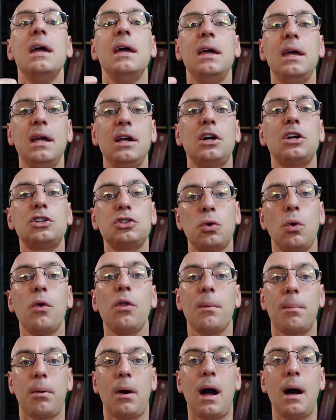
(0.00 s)
in control of
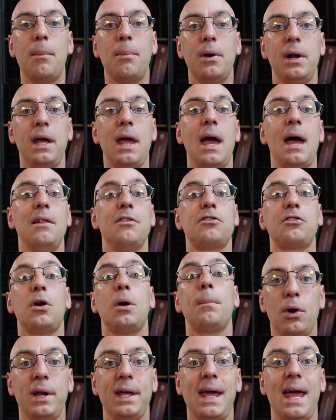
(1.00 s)
the property and
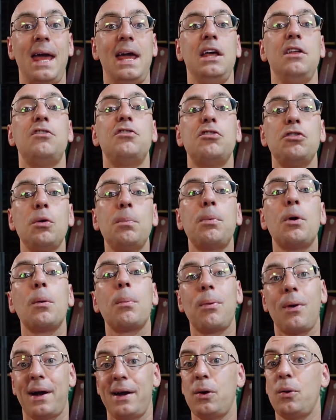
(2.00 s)
start putting a super
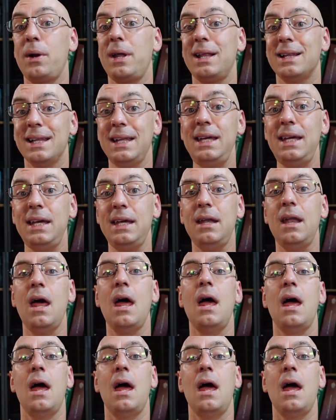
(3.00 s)
priority lien.